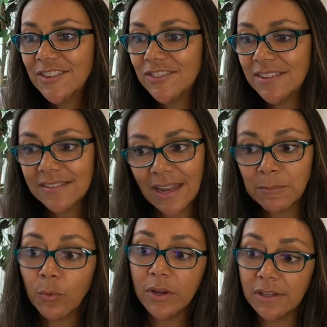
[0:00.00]
She said,
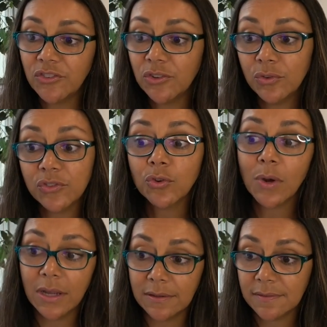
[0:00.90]
I'm gonna wear these shoes
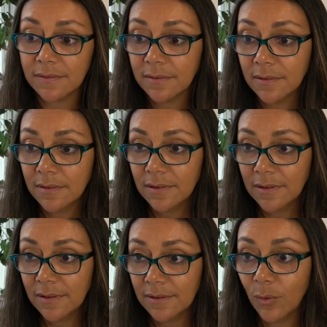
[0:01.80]
twice.
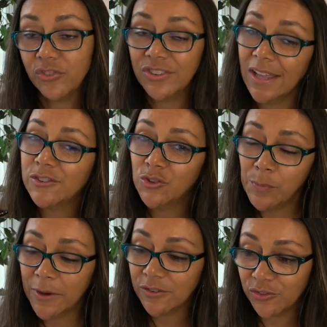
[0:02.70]
Or she got
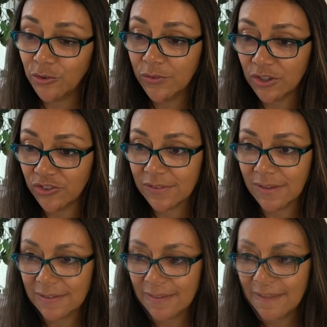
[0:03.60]
two pairs of shoes that are just
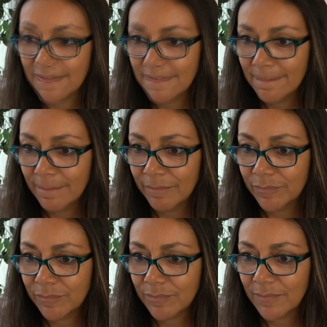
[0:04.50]
like that.
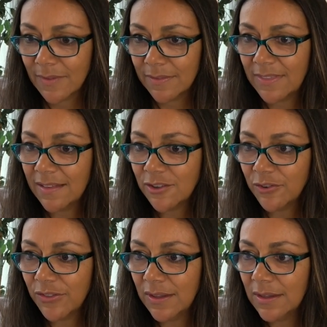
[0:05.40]
That's
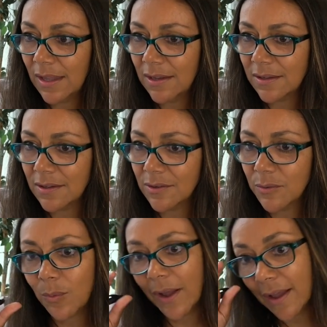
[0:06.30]
her thing, ain't it?
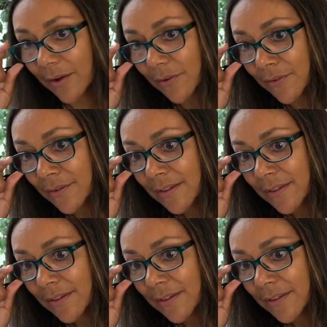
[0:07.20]
Wow.